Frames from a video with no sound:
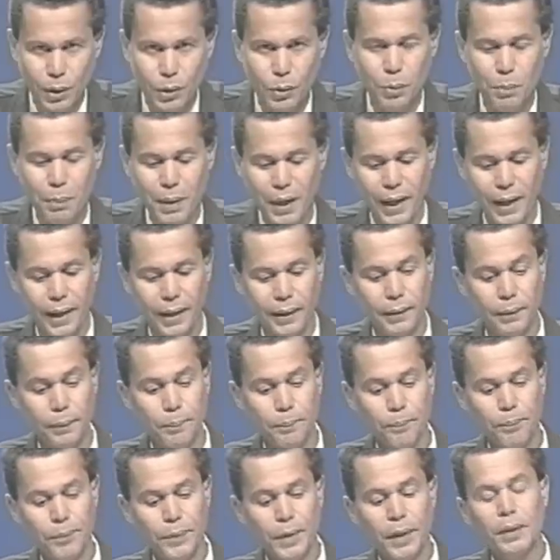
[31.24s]
Comparada.
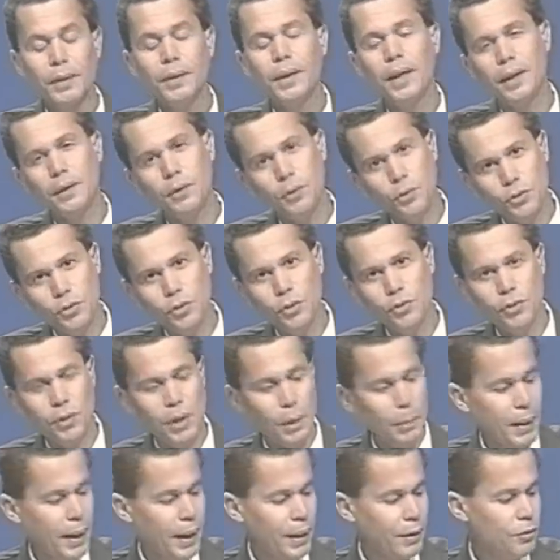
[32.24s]
Dentre os seus
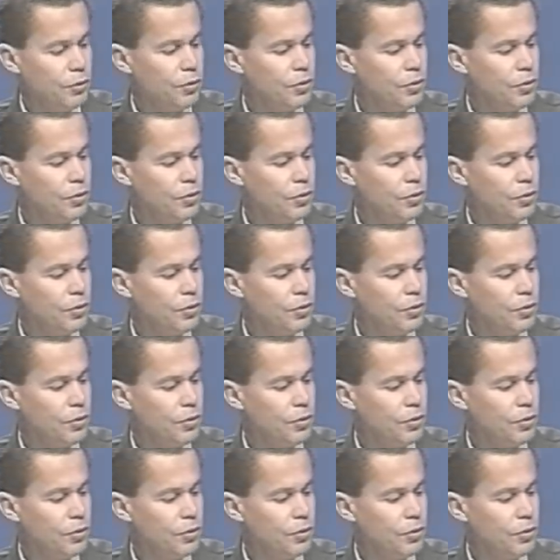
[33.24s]
trabalhos,